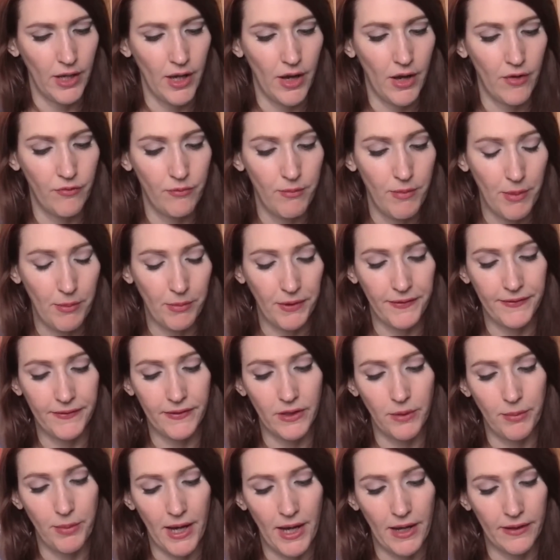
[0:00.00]
of memories
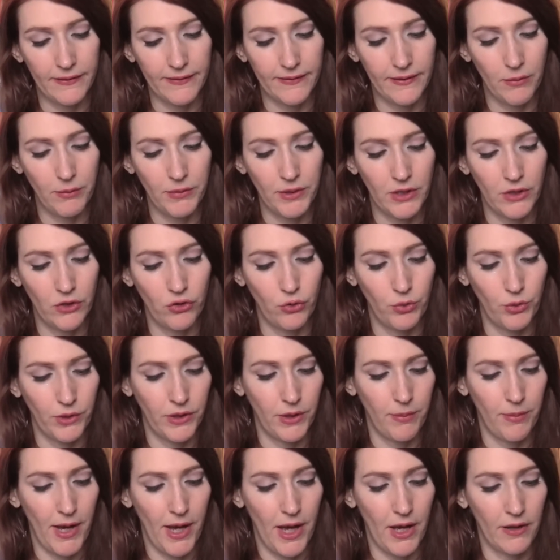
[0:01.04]
of the past, something to do
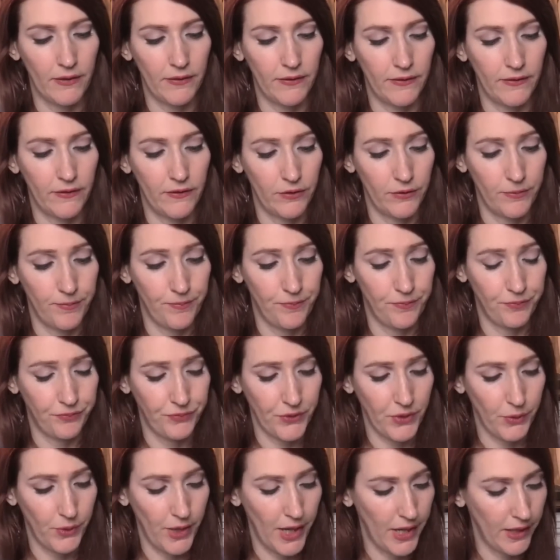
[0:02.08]
with the past.
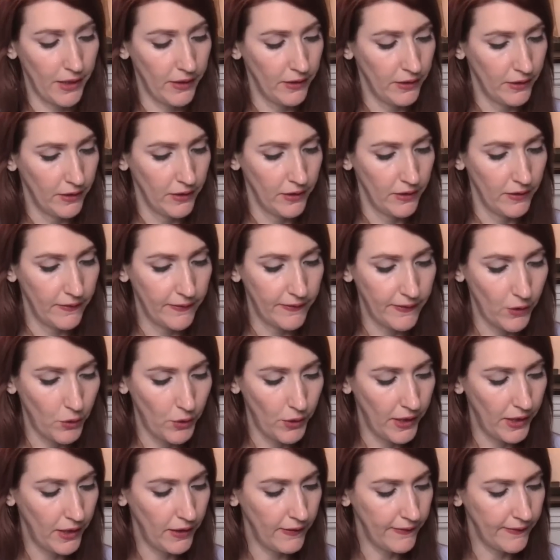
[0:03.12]
Okay, so
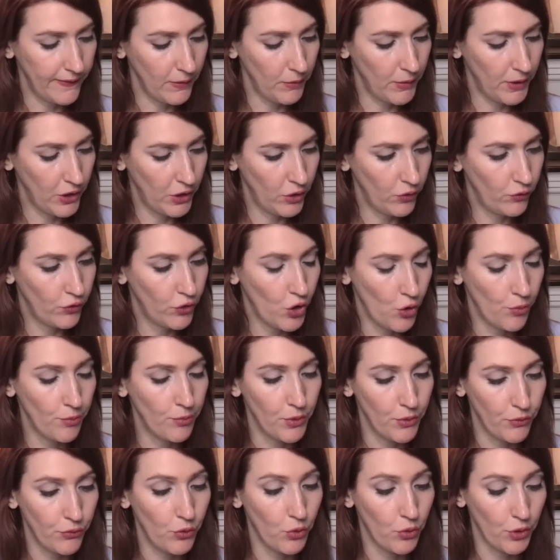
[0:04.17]
it is somebody you've known
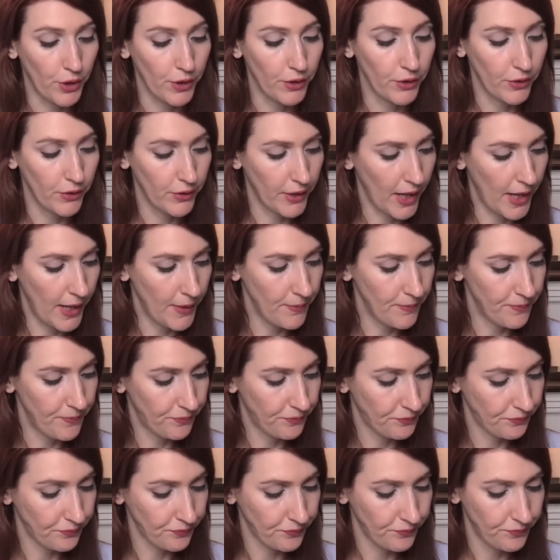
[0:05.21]
before. Okay,
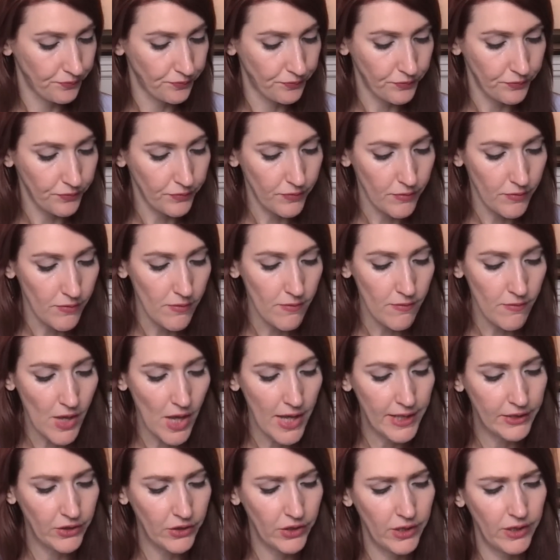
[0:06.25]

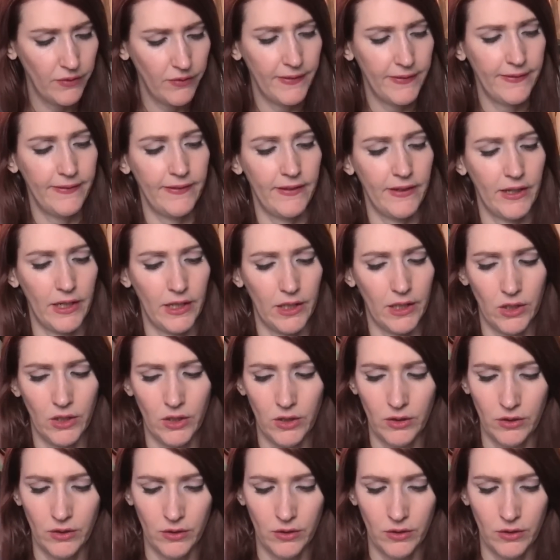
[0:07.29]
and you can even see